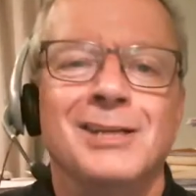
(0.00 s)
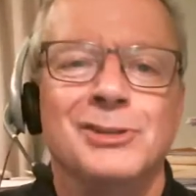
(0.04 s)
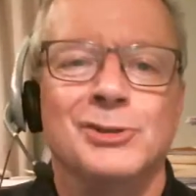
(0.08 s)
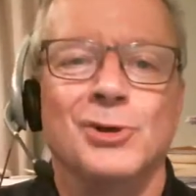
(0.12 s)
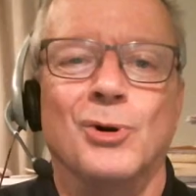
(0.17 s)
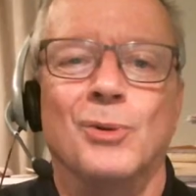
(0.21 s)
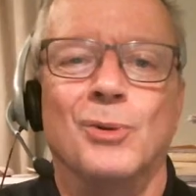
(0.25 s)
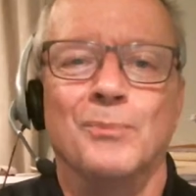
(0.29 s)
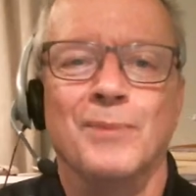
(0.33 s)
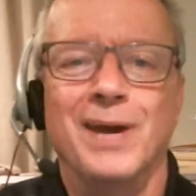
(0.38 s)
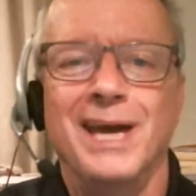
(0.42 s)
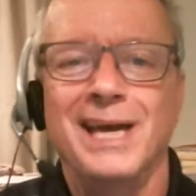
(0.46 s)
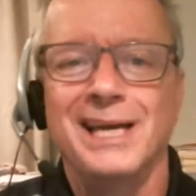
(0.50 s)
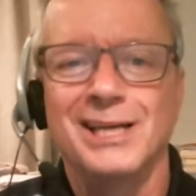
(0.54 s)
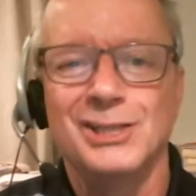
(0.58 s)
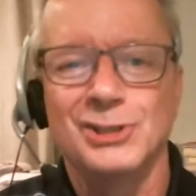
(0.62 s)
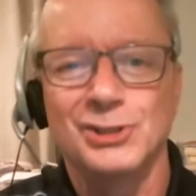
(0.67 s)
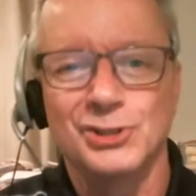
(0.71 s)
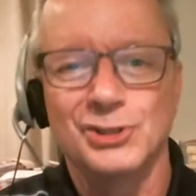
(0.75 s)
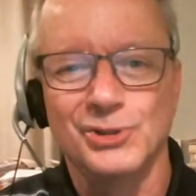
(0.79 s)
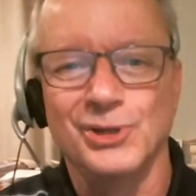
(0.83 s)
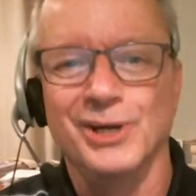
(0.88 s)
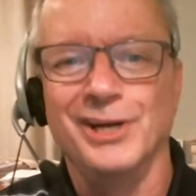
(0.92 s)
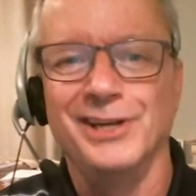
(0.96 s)
So make
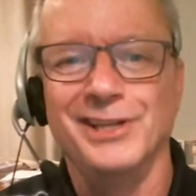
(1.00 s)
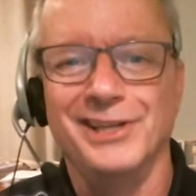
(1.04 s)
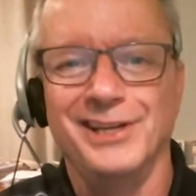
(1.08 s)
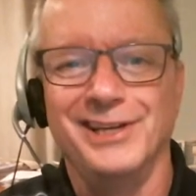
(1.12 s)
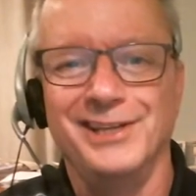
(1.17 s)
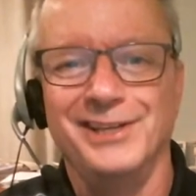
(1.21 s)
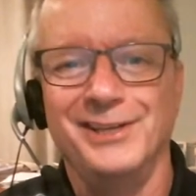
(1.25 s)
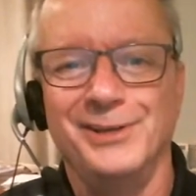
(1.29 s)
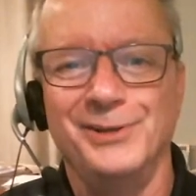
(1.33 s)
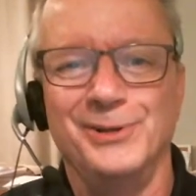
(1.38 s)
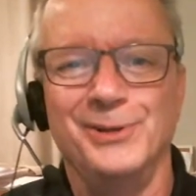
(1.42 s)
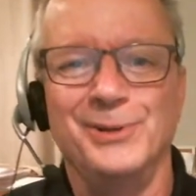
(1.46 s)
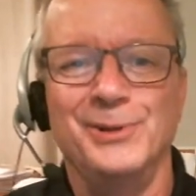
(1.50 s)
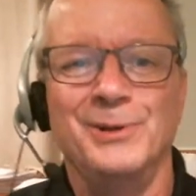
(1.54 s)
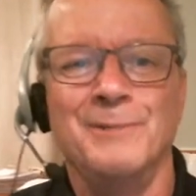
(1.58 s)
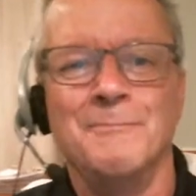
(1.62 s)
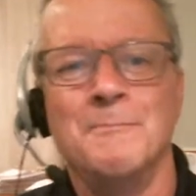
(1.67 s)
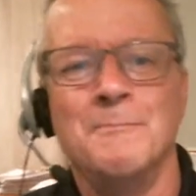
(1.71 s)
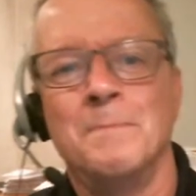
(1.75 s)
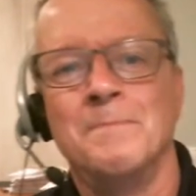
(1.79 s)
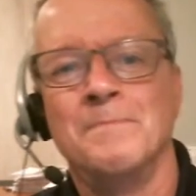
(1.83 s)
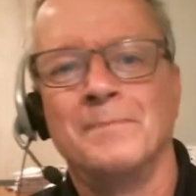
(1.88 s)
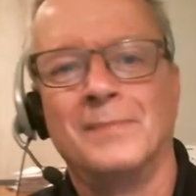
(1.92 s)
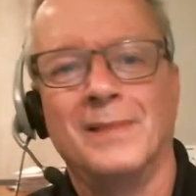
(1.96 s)
sure that you,
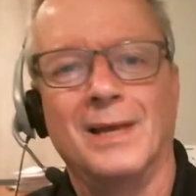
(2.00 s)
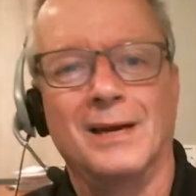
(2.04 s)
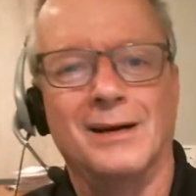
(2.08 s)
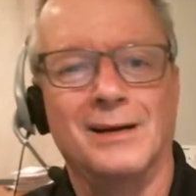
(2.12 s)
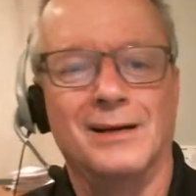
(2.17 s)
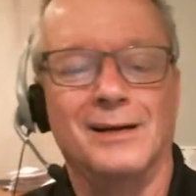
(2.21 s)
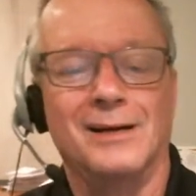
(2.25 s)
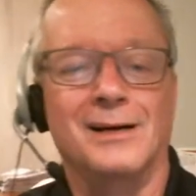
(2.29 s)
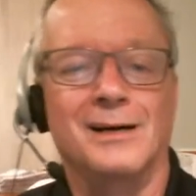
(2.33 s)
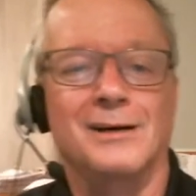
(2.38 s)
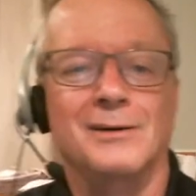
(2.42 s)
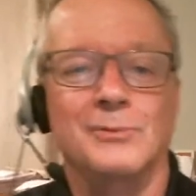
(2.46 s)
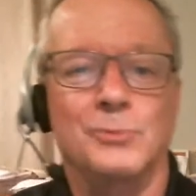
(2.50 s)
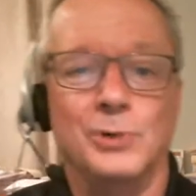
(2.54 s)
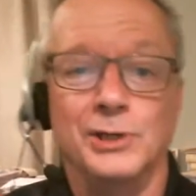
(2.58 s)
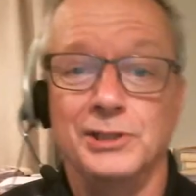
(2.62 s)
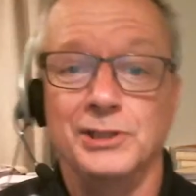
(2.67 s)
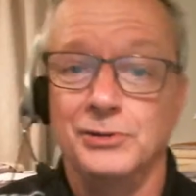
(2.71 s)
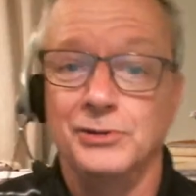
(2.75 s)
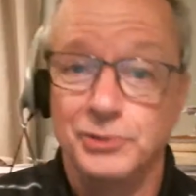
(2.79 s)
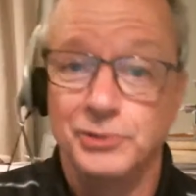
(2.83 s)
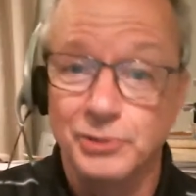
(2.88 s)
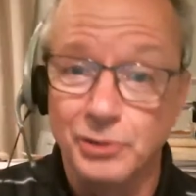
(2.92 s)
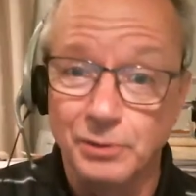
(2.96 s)

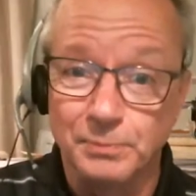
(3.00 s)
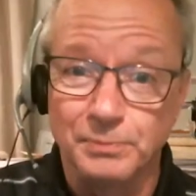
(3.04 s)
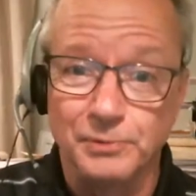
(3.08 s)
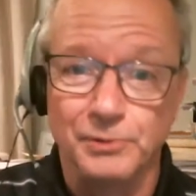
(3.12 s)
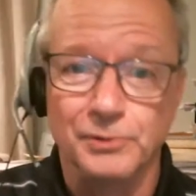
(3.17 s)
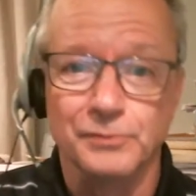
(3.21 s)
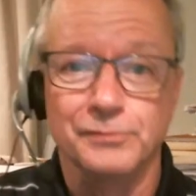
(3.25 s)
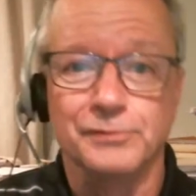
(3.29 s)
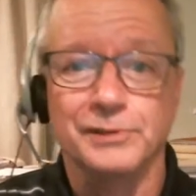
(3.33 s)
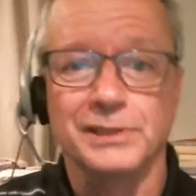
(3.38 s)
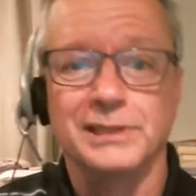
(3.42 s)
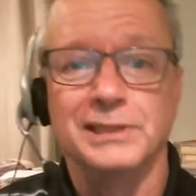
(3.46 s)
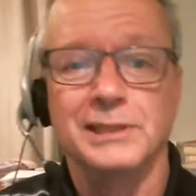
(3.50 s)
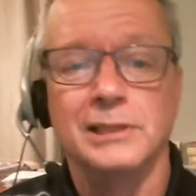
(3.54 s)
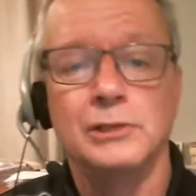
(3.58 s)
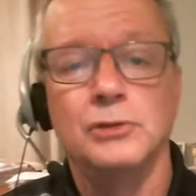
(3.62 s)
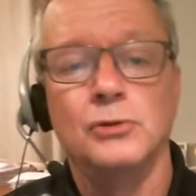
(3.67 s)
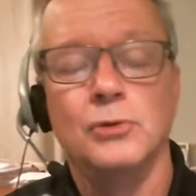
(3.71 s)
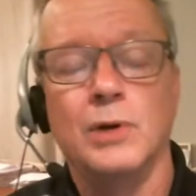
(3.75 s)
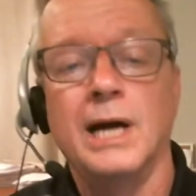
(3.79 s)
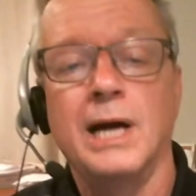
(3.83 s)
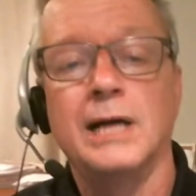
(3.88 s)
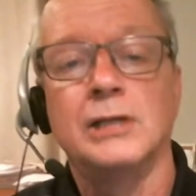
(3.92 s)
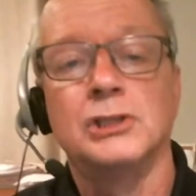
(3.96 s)
when you do proofread, that
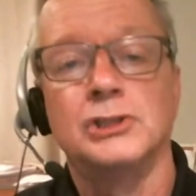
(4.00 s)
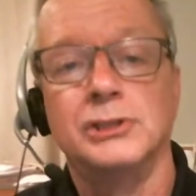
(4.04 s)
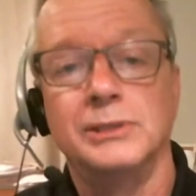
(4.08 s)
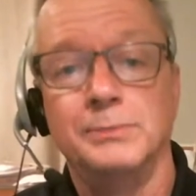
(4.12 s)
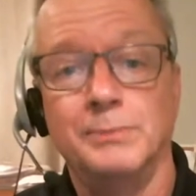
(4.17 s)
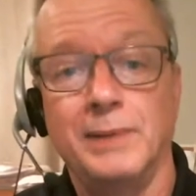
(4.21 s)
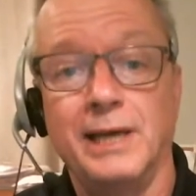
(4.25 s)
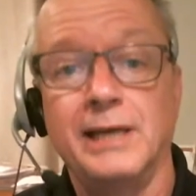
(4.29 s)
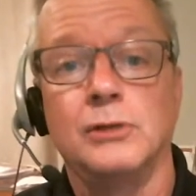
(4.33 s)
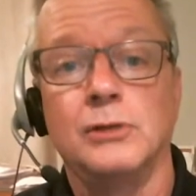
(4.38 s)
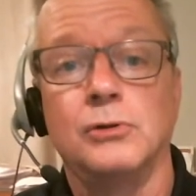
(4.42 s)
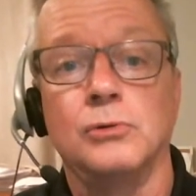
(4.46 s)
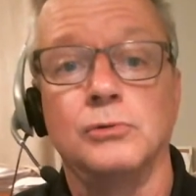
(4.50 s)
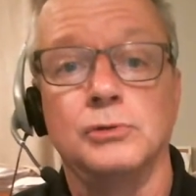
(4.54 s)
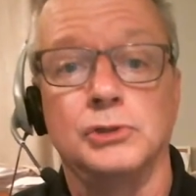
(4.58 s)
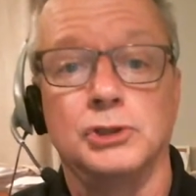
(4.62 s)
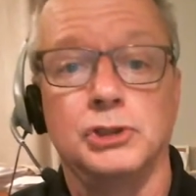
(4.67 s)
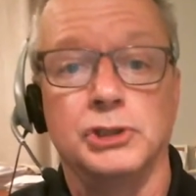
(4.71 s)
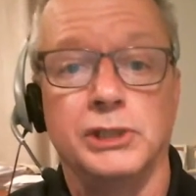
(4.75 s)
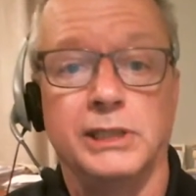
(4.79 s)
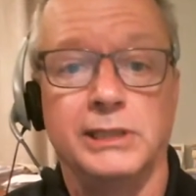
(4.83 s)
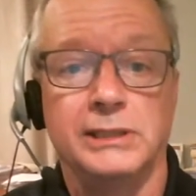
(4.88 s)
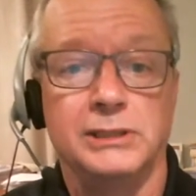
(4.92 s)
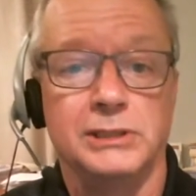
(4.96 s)
you actually make those
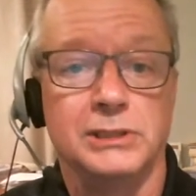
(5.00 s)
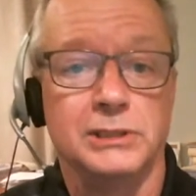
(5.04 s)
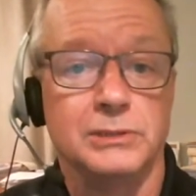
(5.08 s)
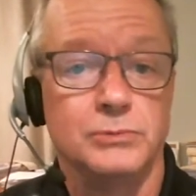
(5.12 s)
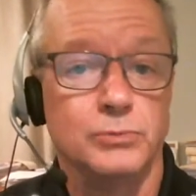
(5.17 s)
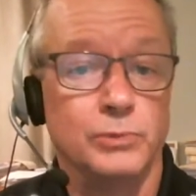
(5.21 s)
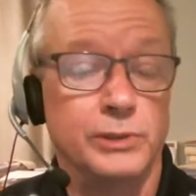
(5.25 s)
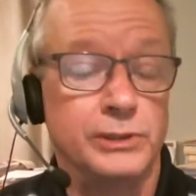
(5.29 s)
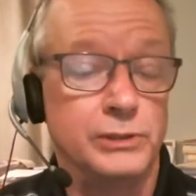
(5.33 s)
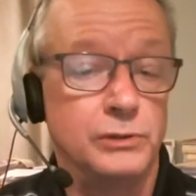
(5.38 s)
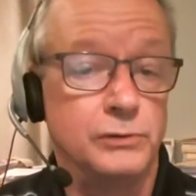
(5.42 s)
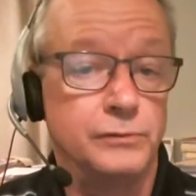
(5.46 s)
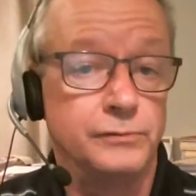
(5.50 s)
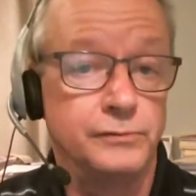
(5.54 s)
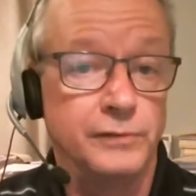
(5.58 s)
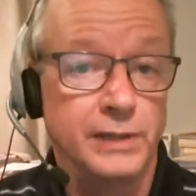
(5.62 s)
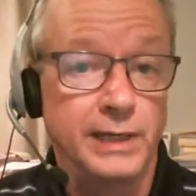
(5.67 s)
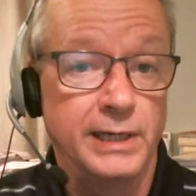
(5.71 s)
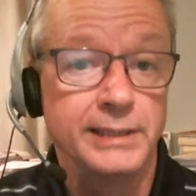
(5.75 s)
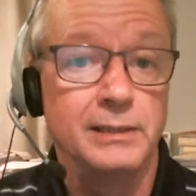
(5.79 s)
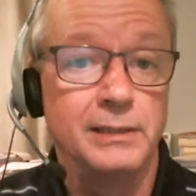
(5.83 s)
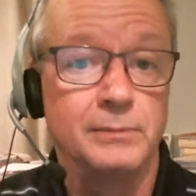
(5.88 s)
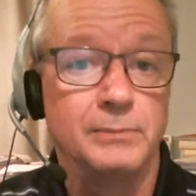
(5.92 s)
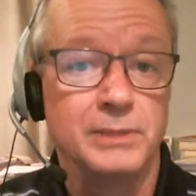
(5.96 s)
changes when you
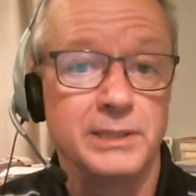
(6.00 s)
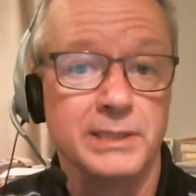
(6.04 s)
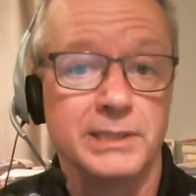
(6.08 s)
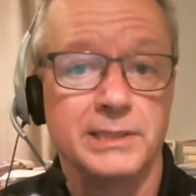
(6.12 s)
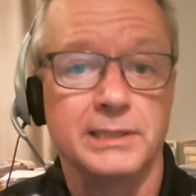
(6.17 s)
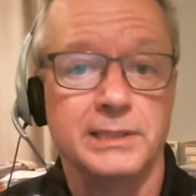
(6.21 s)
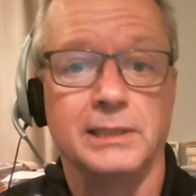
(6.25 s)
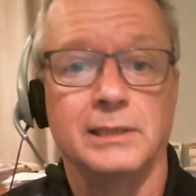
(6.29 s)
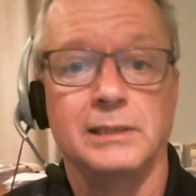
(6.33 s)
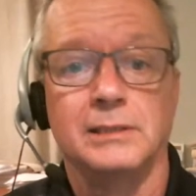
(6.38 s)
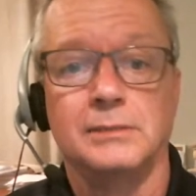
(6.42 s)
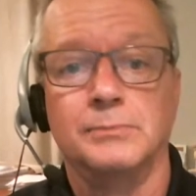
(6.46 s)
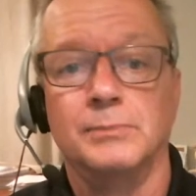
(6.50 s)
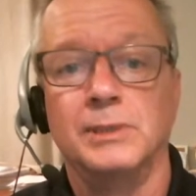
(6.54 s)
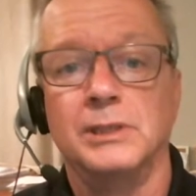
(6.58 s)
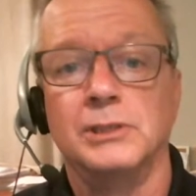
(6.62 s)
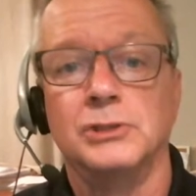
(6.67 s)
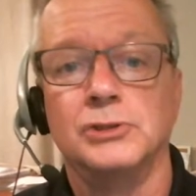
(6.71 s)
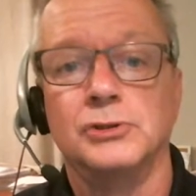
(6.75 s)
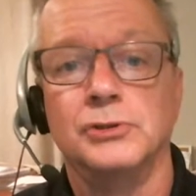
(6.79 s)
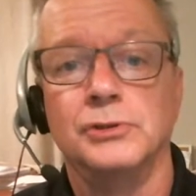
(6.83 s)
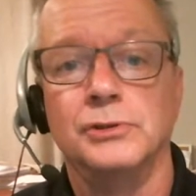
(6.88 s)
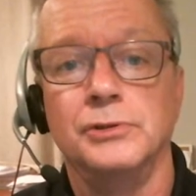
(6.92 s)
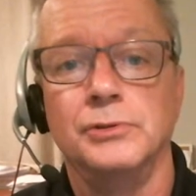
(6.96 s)
find the mistakes. Make
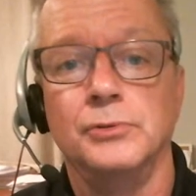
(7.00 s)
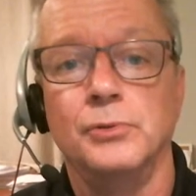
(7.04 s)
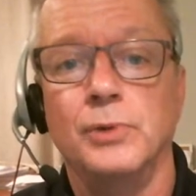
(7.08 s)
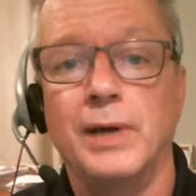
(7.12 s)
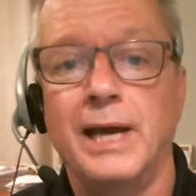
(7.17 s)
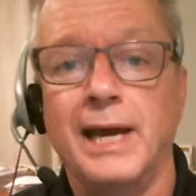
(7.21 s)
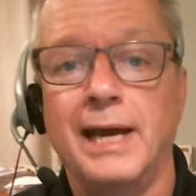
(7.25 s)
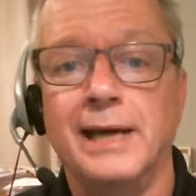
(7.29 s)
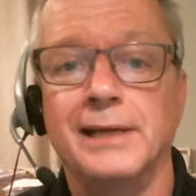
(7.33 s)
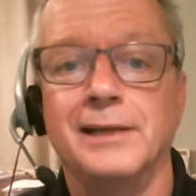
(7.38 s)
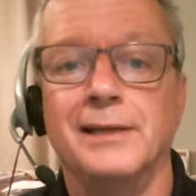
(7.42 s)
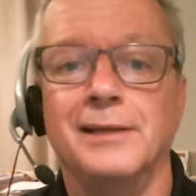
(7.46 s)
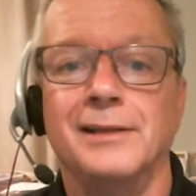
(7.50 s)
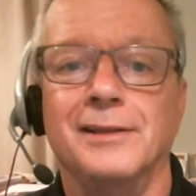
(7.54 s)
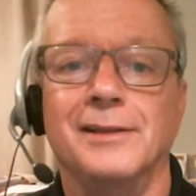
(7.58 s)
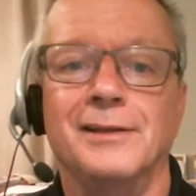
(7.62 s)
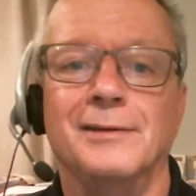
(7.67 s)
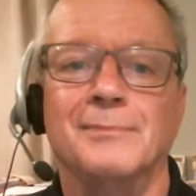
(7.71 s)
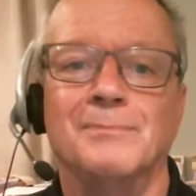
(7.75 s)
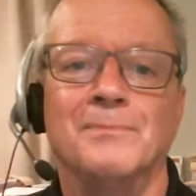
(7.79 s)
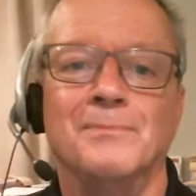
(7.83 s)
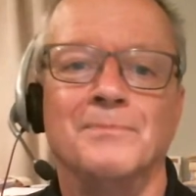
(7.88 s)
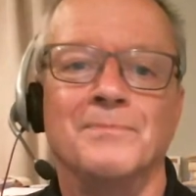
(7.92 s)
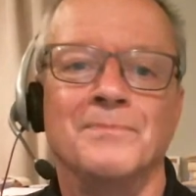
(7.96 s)
sure you edit
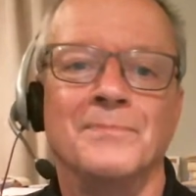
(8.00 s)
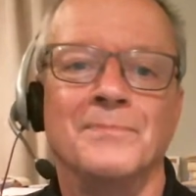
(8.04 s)
them.